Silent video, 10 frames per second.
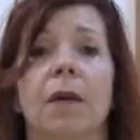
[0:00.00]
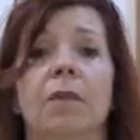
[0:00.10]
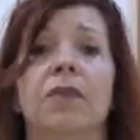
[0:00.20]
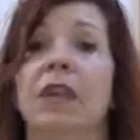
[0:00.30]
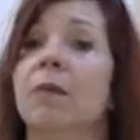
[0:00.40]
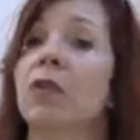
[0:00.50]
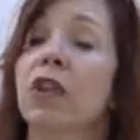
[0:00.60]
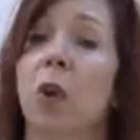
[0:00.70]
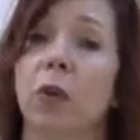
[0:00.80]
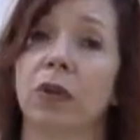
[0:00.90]
Same with
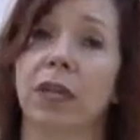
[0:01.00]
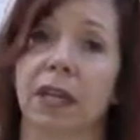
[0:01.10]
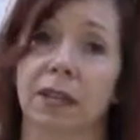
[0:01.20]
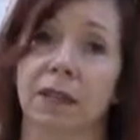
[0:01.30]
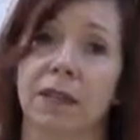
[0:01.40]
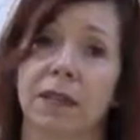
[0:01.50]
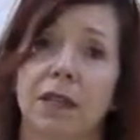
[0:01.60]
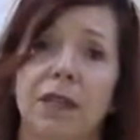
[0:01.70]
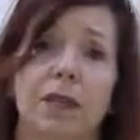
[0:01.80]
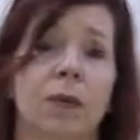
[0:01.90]
the older kids.
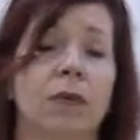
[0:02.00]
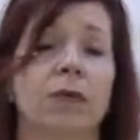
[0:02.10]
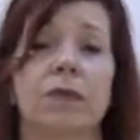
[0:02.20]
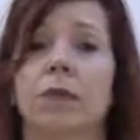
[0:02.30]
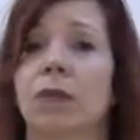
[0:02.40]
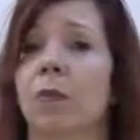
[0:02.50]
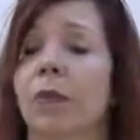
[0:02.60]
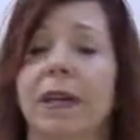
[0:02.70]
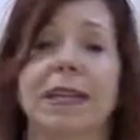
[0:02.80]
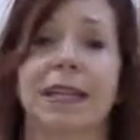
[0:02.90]
Don't
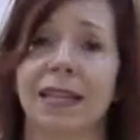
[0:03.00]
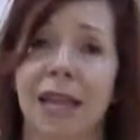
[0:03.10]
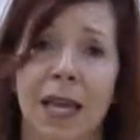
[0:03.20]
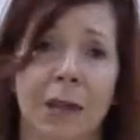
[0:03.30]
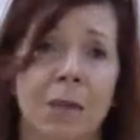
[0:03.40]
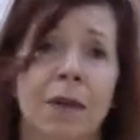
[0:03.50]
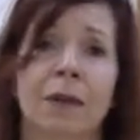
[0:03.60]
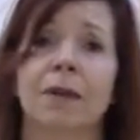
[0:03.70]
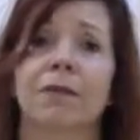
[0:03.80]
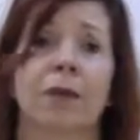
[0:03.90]
pick a
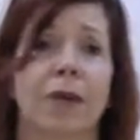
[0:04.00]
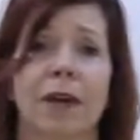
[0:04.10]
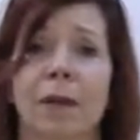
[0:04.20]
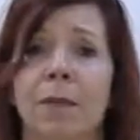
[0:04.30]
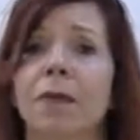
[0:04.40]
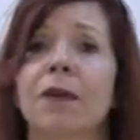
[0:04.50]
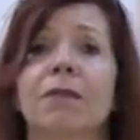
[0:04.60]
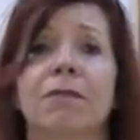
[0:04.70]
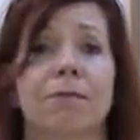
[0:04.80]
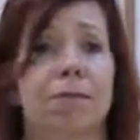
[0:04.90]
nickname for them.
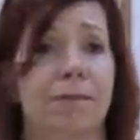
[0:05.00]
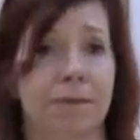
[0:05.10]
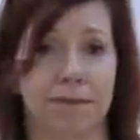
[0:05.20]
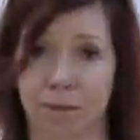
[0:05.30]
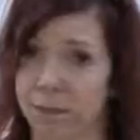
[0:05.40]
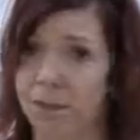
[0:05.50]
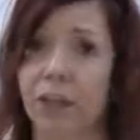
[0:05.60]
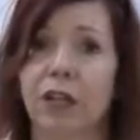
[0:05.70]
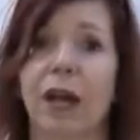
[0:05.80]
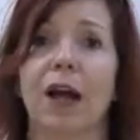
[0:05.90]

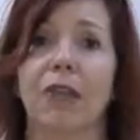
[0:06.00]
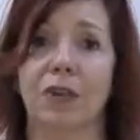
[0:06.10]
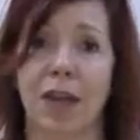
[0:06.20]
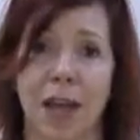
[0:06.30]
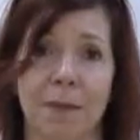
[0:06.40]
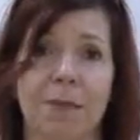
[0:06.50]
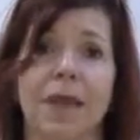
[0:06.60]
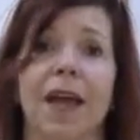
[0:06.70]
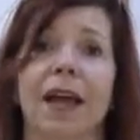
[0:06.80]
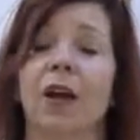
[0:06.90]
Figure out their name
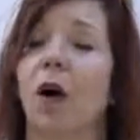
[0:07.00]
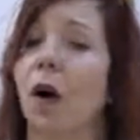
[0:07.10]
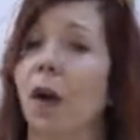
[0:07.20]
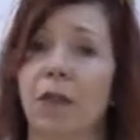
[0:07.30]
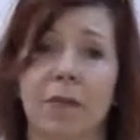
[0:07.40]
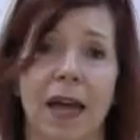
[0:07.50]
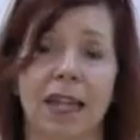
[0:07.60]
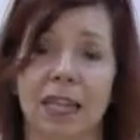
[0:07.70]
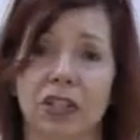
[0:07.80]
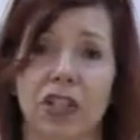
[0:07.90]
and call them
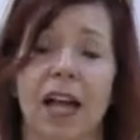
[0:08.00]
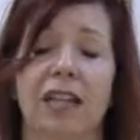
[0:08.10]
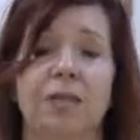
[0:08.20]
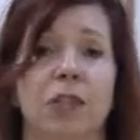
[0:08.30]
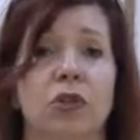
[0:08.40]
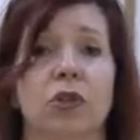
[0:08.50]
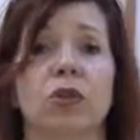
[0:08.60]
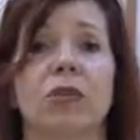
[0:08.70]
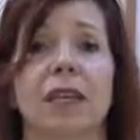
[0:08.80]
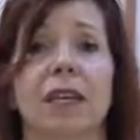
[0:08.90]
that each class. Make sure
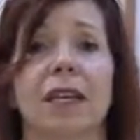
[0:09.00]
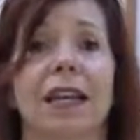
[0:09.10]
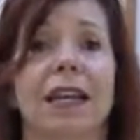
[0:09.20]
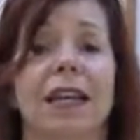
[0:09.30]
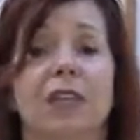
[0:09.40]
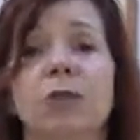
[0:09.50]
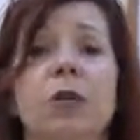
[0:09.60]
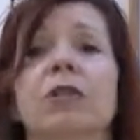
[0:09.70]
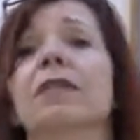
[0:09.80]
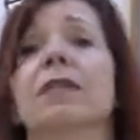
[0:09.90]
you say each
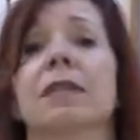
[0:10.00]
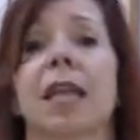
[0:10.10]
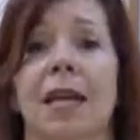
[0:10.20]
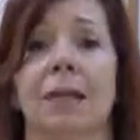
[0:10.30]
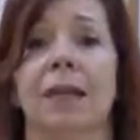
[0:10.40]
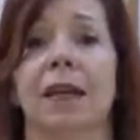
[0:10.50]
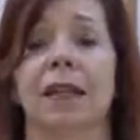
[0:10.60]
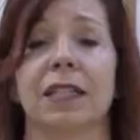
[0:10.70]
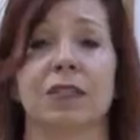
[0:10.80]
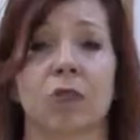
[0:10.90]
person's name
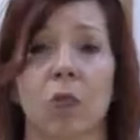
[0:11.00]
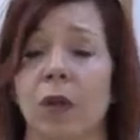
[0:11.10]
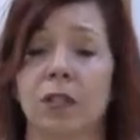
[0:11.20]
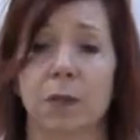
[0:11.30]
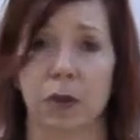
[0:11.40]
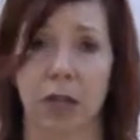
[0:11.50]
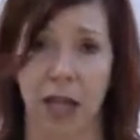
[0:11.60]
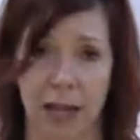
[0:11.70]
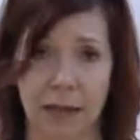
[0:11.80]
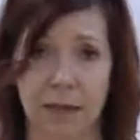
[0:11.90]
at least once per
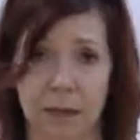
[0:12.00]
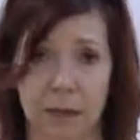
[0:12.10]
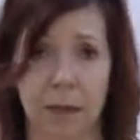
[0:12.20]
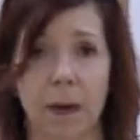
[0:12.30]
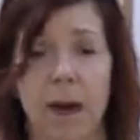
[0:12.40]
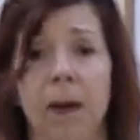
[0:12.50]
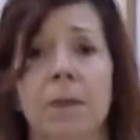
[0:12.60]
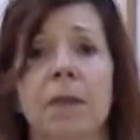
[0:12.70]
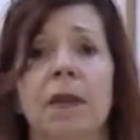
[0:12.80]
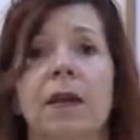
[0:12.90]
class,
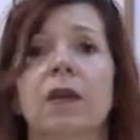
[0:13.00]
okay?